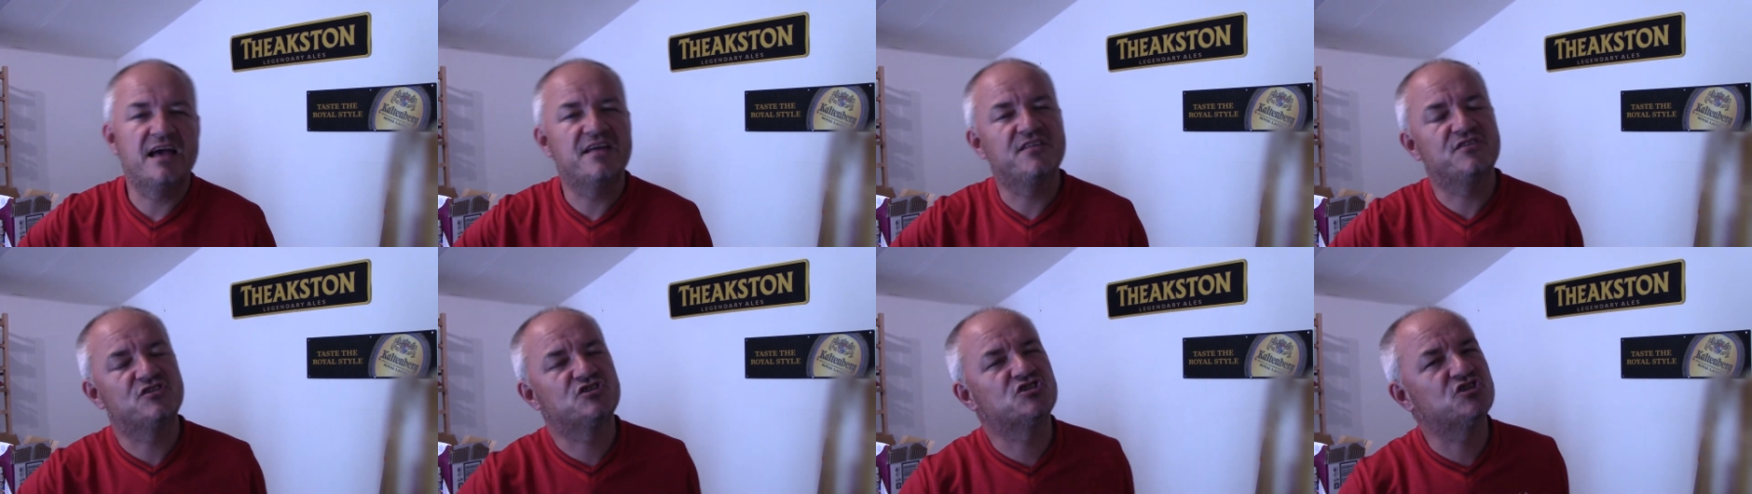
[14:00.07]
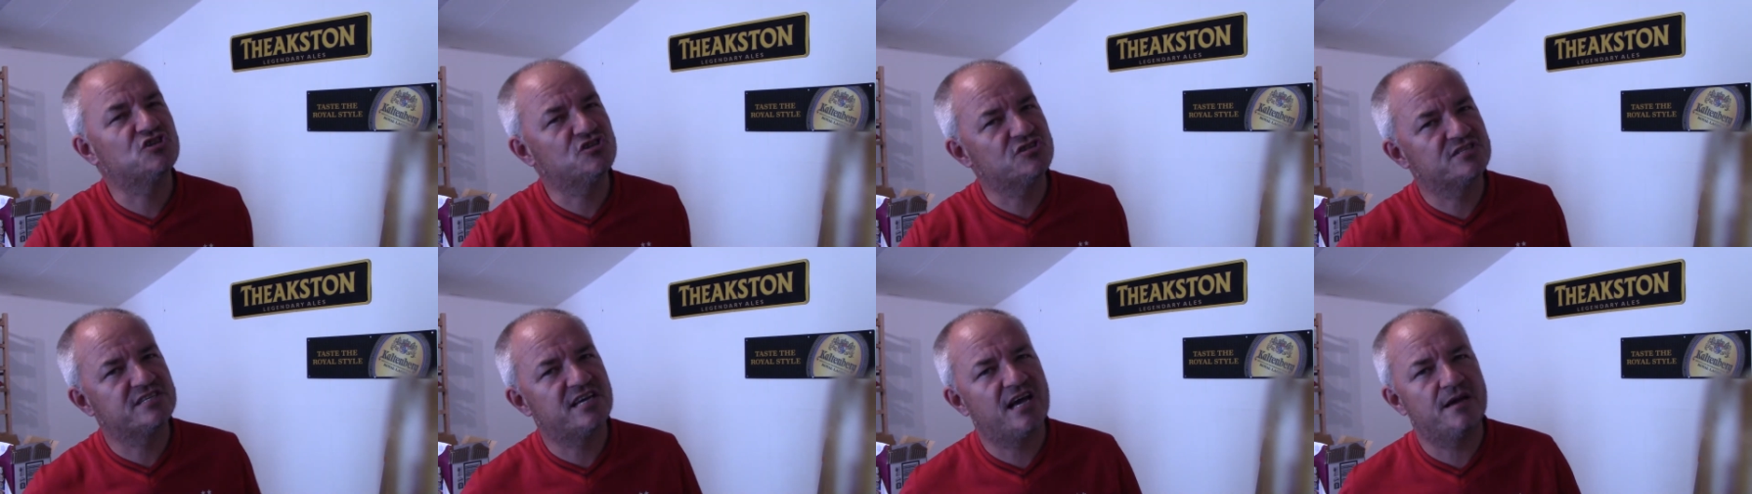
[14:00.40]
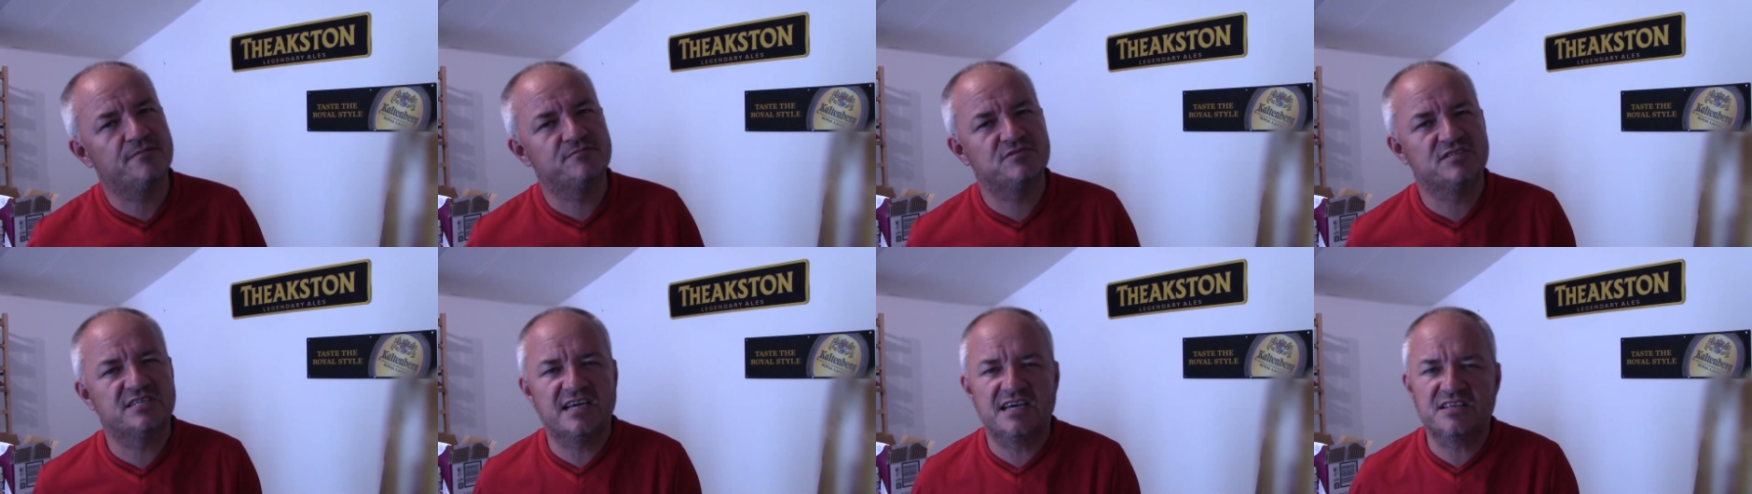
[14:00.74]
at certain
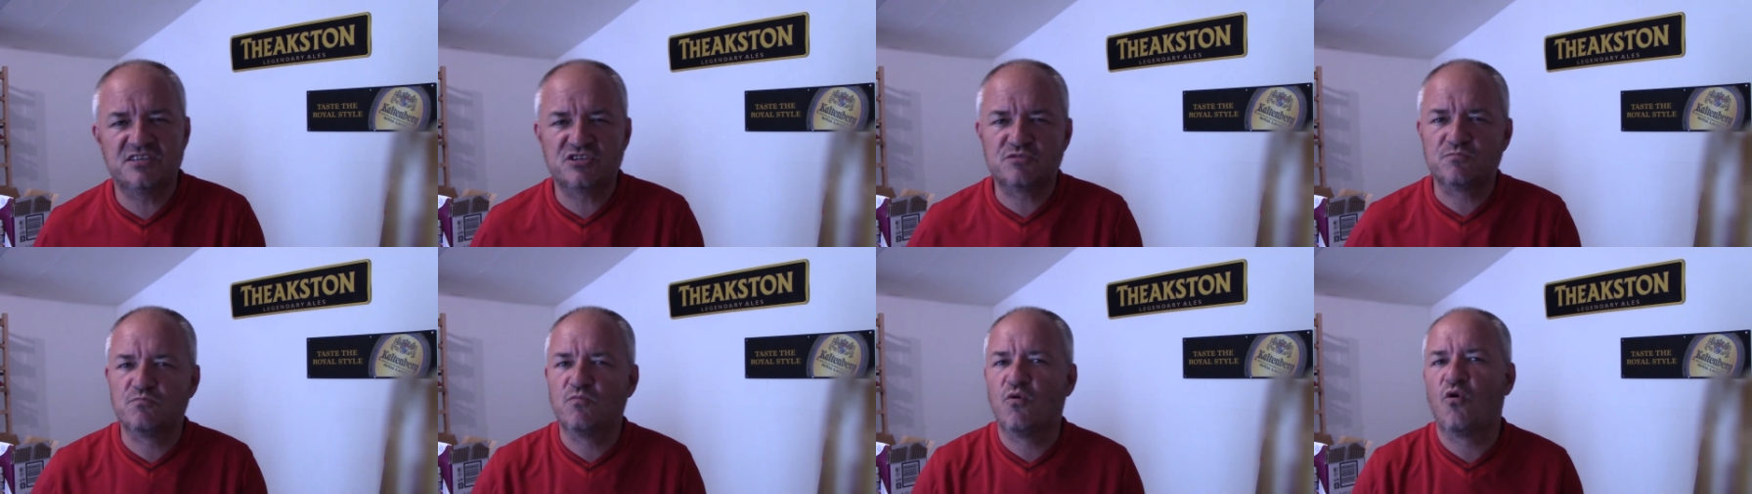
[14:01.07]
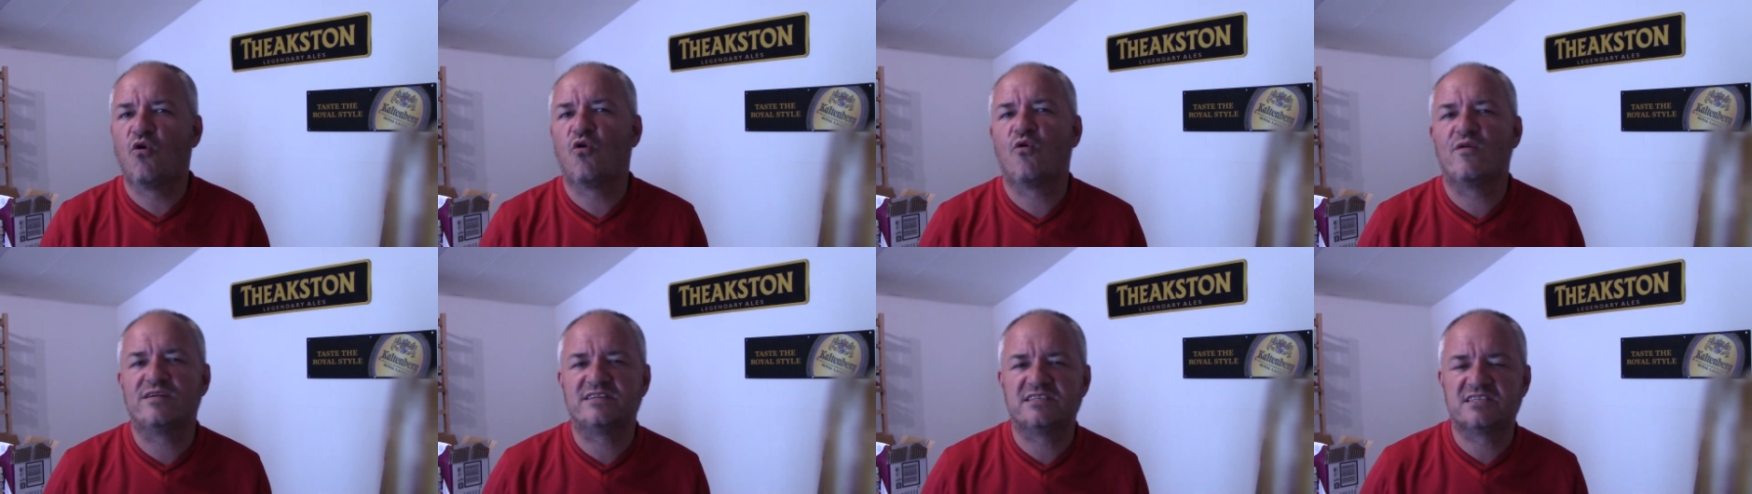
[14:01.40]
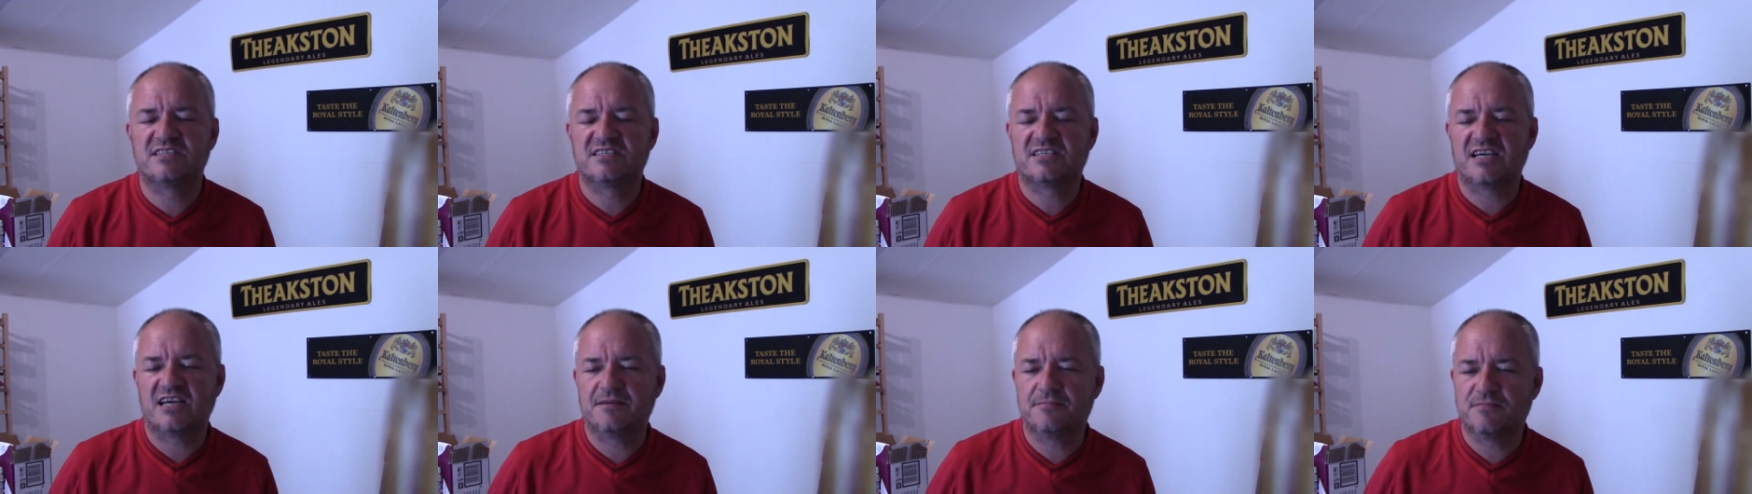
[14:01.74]
times of the year, there's more
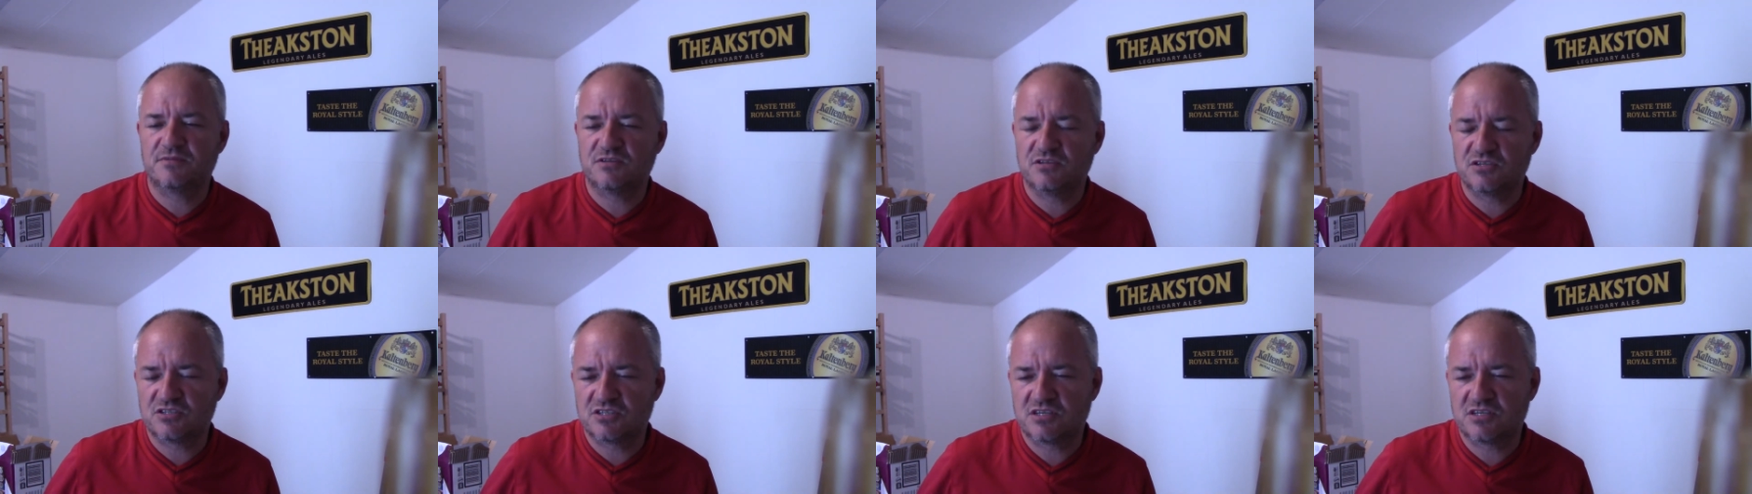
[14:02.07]
entertainment.